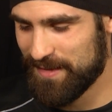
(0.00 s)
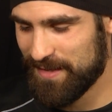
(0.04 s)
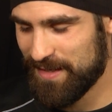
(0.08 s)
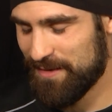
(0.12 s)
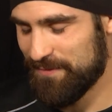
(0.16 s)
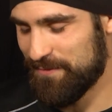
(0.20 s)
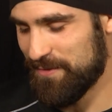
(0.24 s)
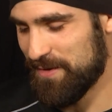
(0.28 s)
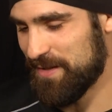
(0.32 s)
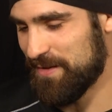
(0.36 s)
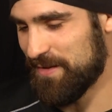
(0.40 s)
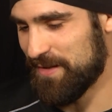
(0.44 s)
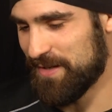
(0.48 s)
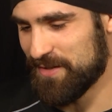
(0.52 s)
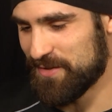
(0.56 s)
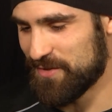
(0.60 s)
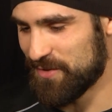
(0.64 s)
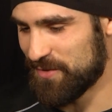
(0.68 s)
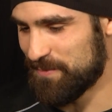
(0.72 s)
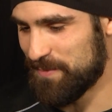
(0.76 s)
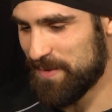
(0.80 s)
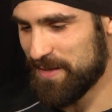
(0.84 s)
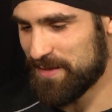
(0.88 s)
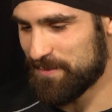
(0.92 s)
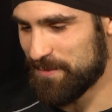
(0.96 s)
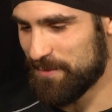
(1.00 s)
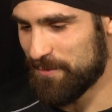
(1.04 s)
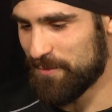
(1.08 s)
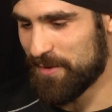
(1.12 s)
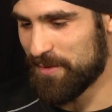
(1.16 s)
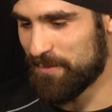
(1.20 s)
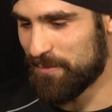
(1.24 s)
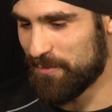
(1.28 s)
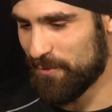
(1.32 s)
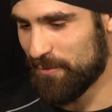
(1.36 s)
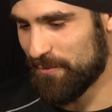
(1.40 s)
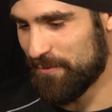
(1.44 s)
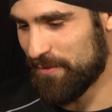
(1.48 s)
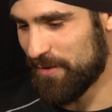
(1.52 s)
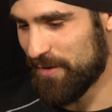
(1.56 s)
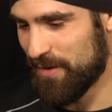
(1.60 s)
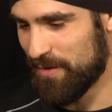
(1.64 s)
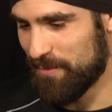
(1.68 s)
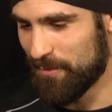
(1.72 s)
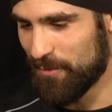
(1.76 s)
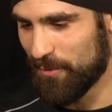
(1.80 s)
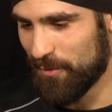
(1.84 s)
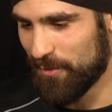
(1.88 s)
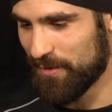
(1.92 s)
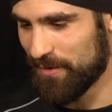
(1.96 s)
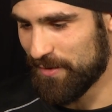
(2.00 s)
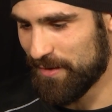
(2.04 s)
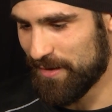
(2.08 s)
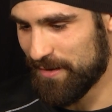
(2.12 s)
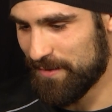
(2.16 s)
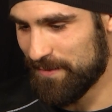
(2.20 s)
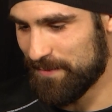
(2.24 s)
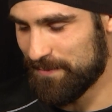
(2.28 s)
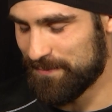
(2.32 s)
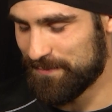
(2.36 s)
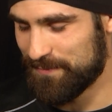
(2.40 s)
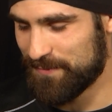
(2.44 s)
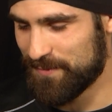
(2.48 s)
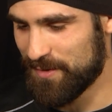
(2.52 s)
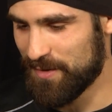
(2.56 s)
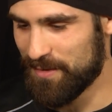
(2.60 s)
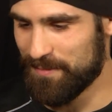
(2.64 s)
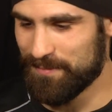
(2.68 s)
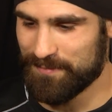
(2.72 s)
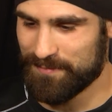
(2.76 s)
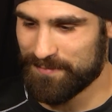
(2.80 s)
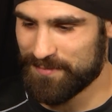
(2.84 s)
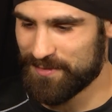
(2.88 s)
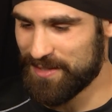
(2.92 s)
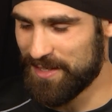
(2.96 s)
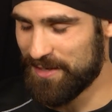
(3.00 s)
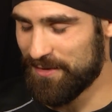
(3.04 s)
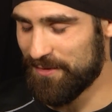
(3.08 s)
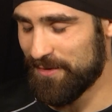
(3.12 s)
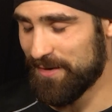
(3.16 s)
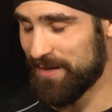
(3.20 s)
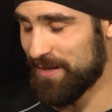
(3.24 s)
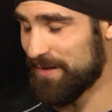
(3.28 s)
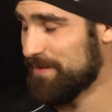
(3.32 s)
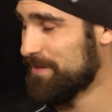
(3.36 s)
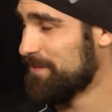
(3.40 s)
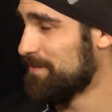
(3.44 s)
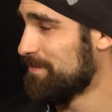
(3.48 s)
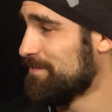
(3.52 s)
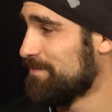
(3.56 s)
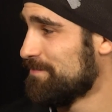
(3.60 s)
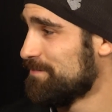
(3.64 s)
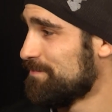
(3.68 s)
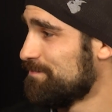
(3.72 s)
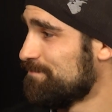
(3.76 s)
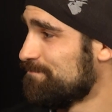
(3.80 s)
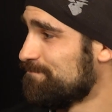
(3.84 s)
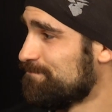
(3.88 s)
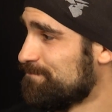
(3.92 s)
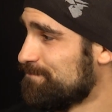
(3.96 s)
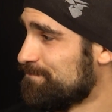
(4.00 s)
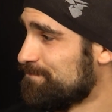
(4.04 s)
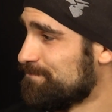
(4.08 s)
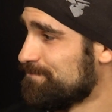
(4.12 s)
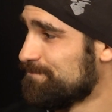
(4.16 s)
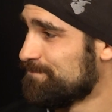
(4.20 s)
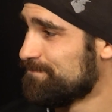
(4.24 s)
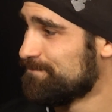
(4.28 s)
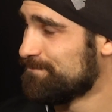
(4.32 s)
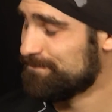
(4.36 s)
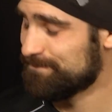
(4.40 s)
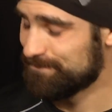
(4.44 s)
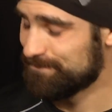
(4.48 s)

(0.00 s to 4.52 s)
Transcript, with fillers: if anything, it just makes me want to prove a lot more uh, come Saturday. Was